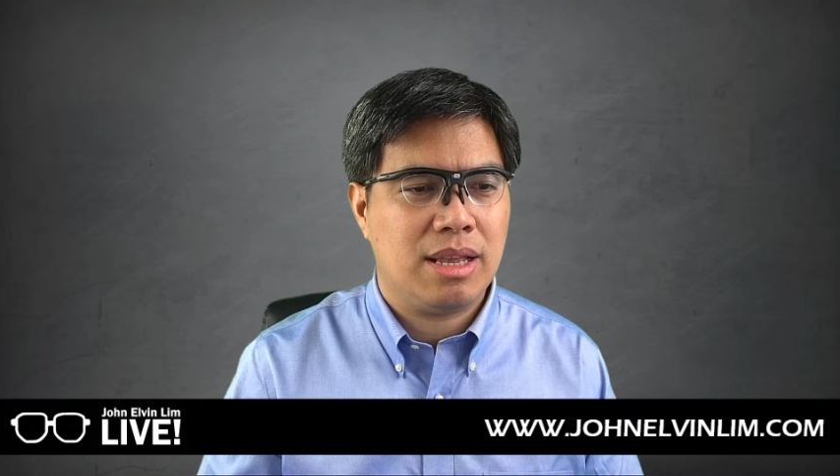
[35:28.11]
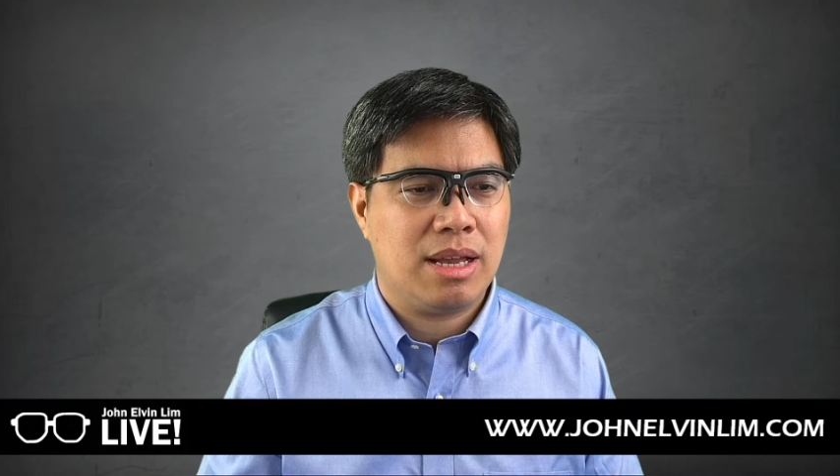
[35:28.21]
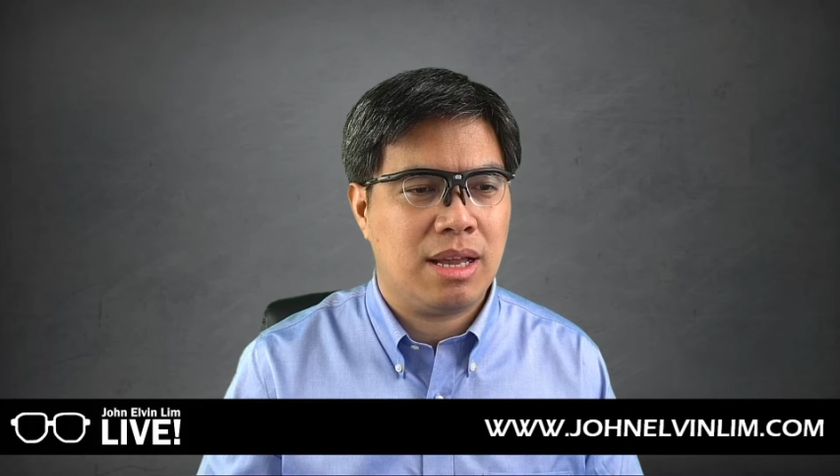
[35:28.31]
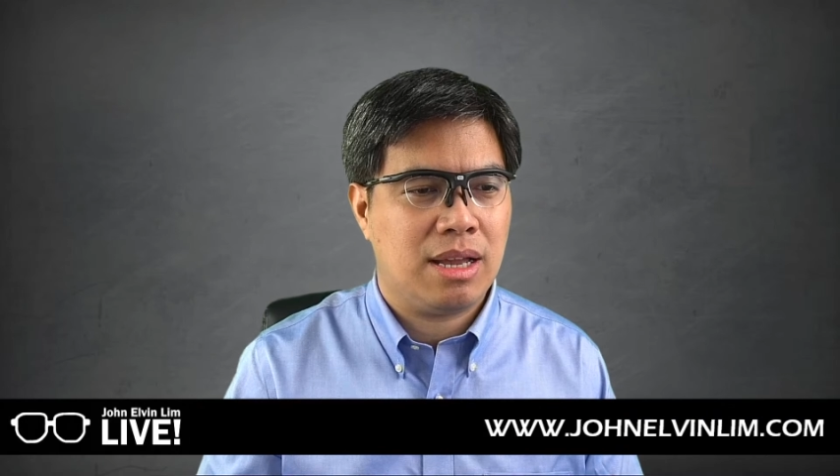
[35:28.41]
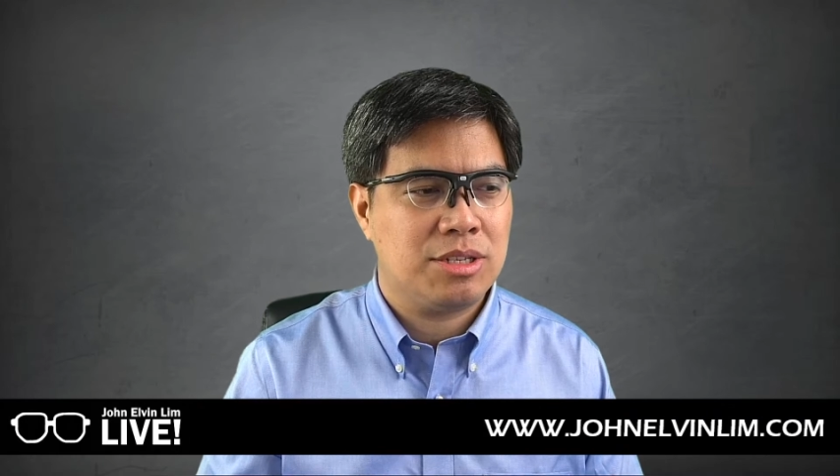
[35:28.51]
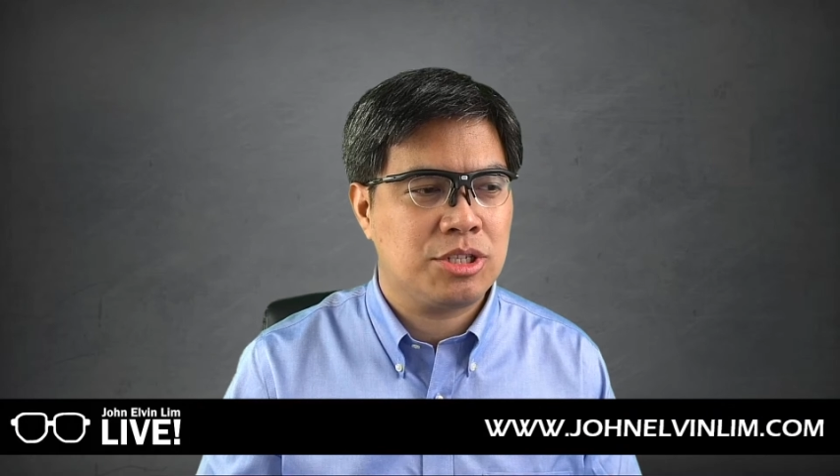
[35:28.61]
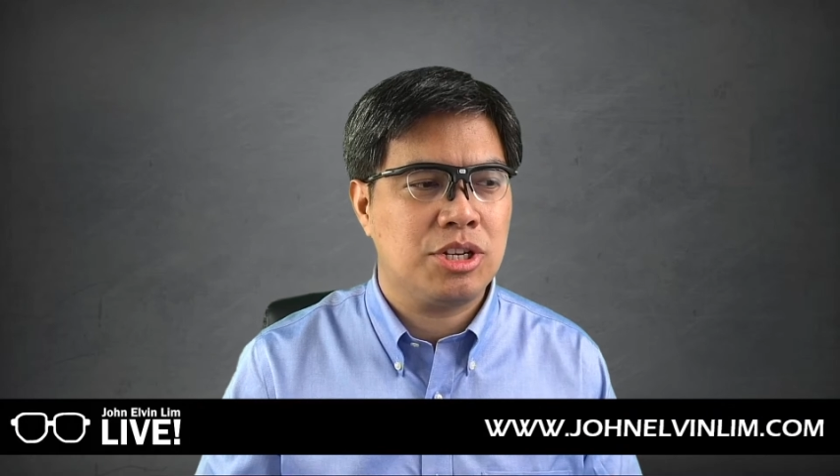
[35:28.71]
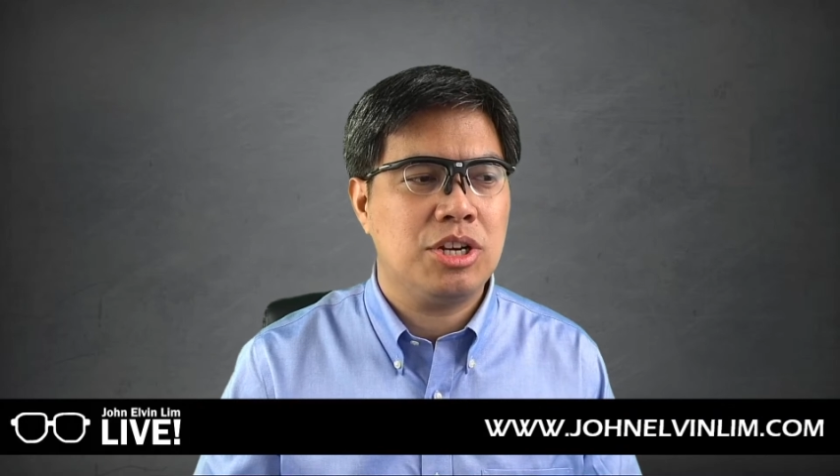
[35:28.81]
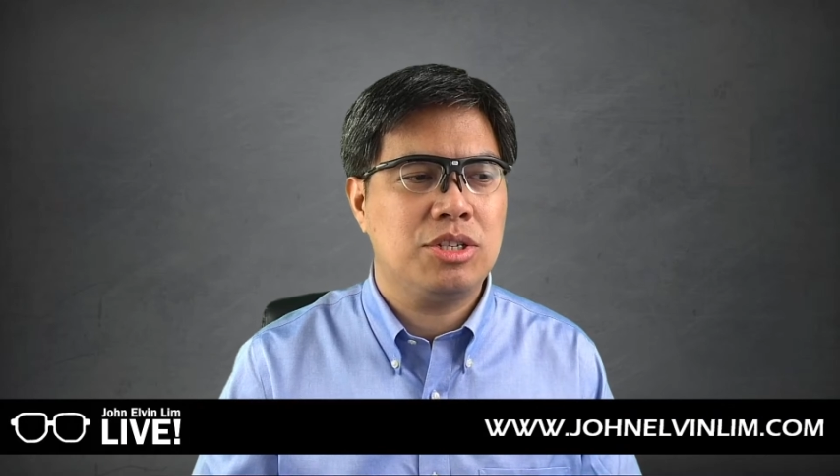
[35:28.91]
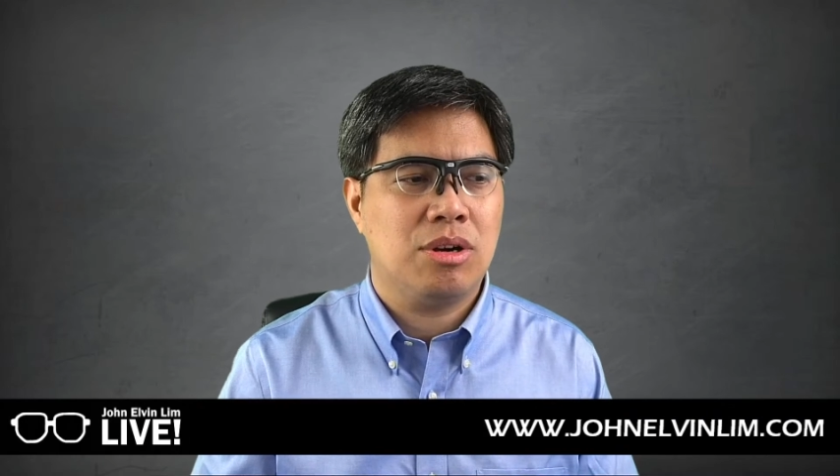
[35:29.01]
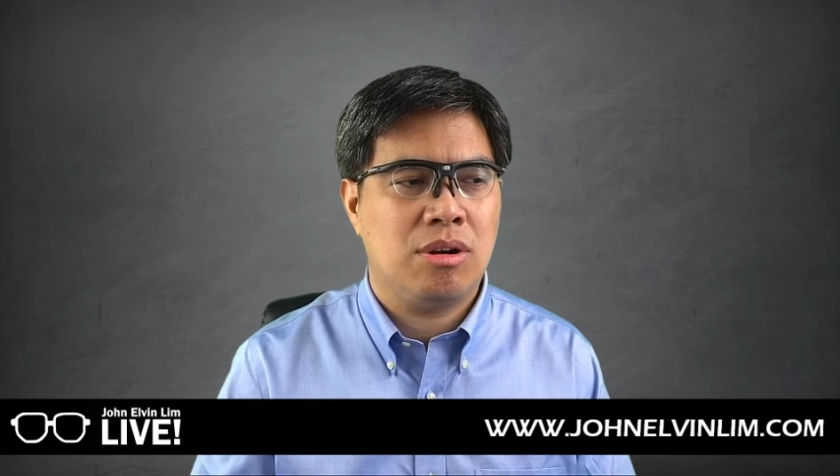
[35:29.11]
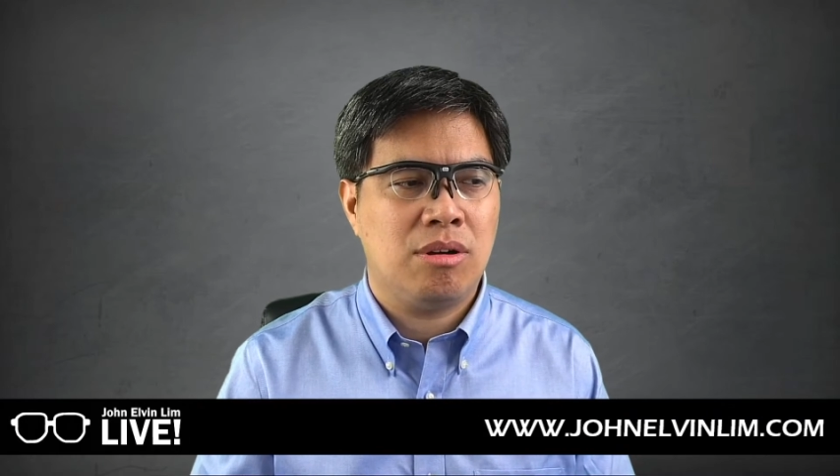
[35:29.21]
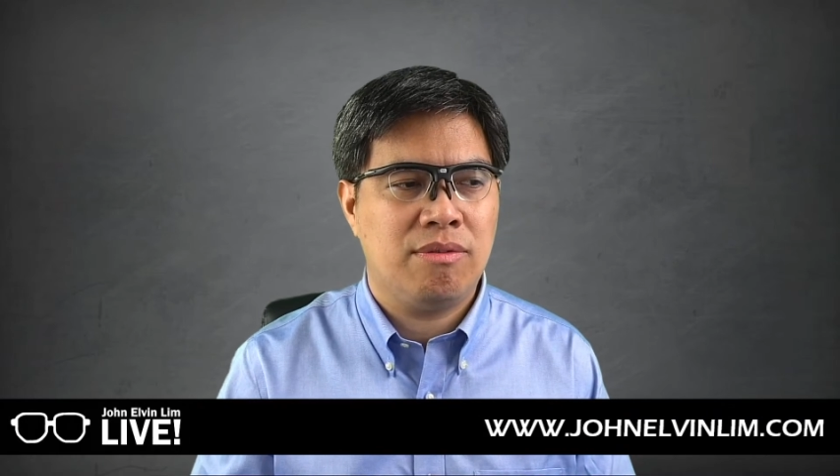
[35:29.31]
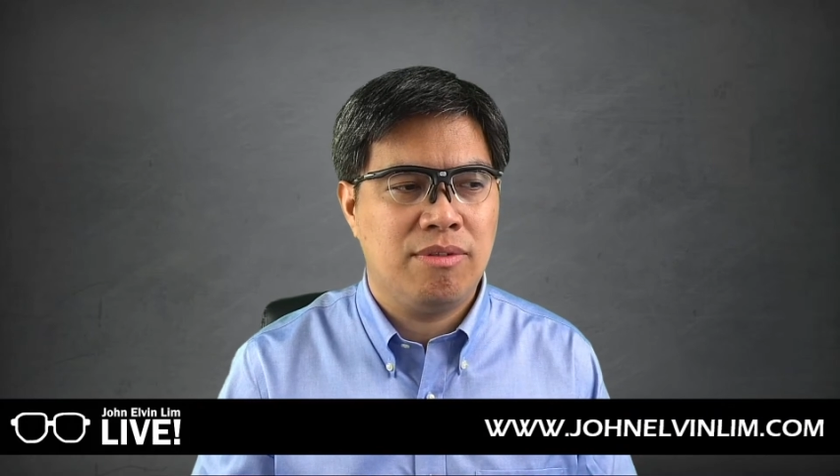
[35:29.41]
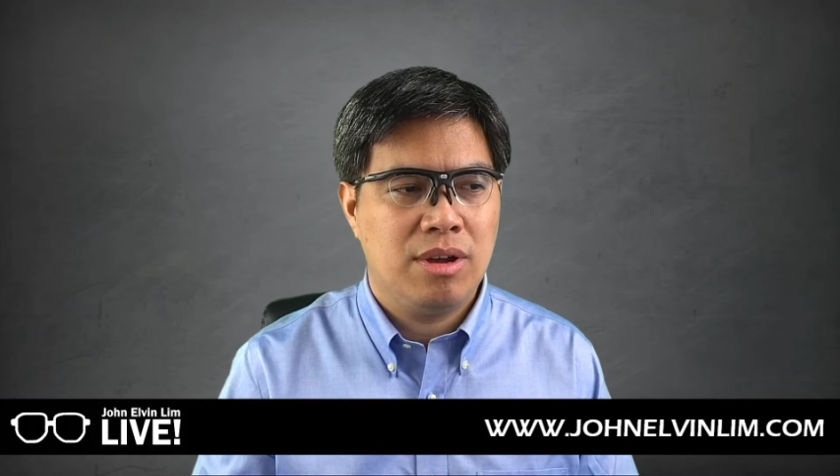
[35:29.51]
the surge
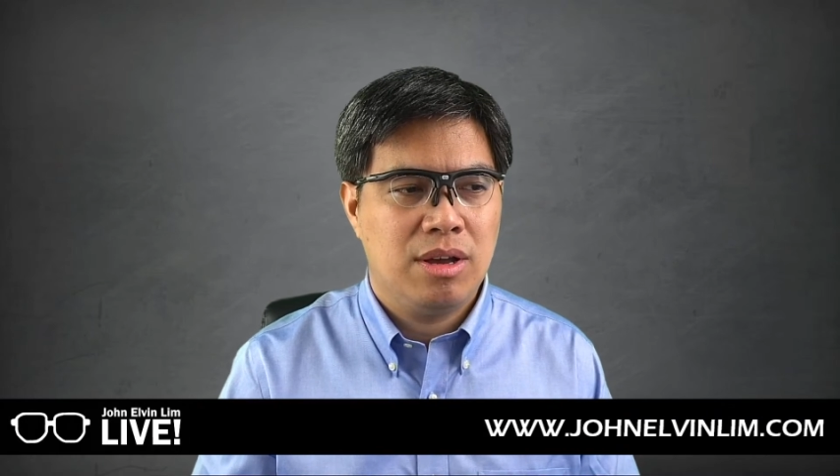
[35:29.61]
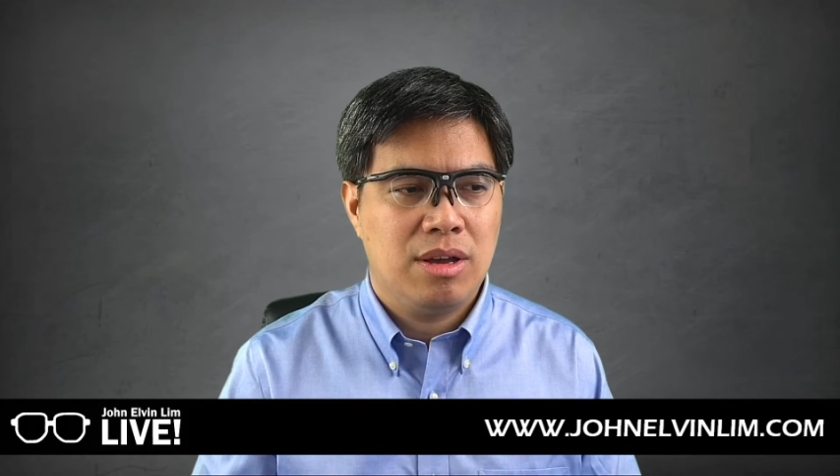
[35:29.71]
of